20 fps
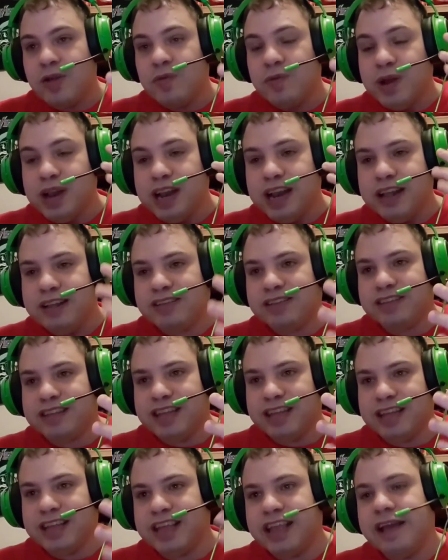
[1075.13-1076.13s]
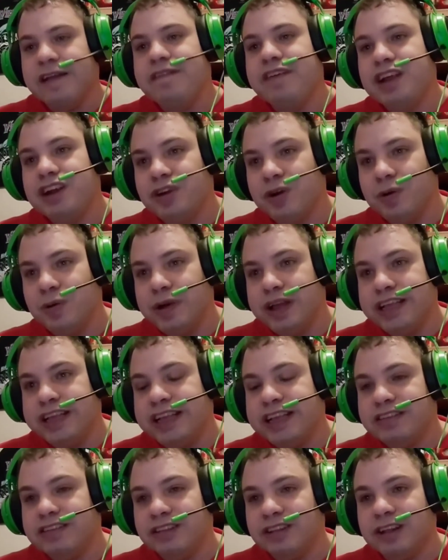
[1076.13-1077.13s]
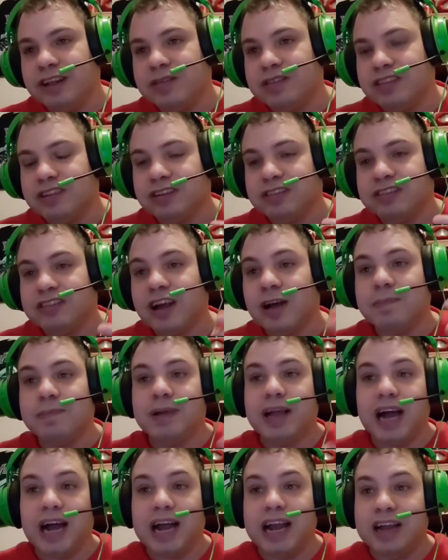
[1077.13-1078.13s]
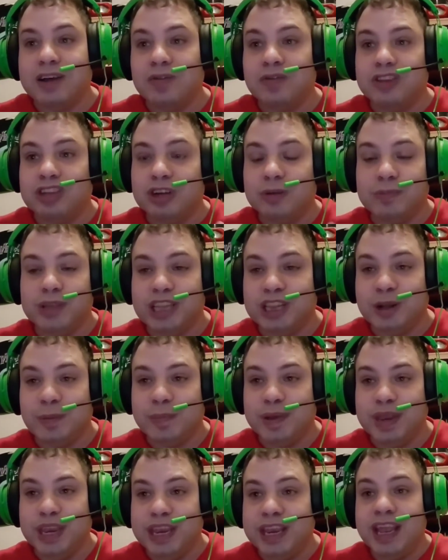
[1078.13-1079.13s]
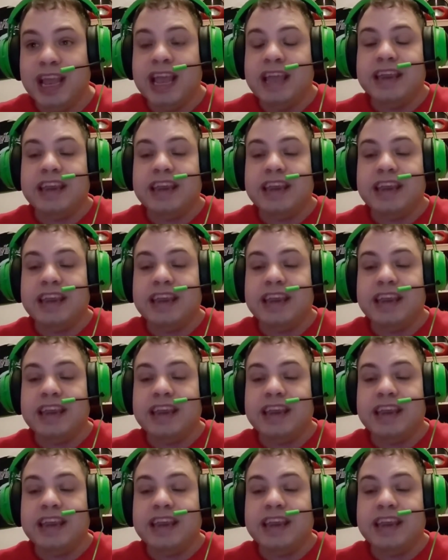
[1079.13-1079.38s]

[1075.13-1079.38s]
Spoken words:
realistic, Kevin Owens, he's not the top guy of WWE.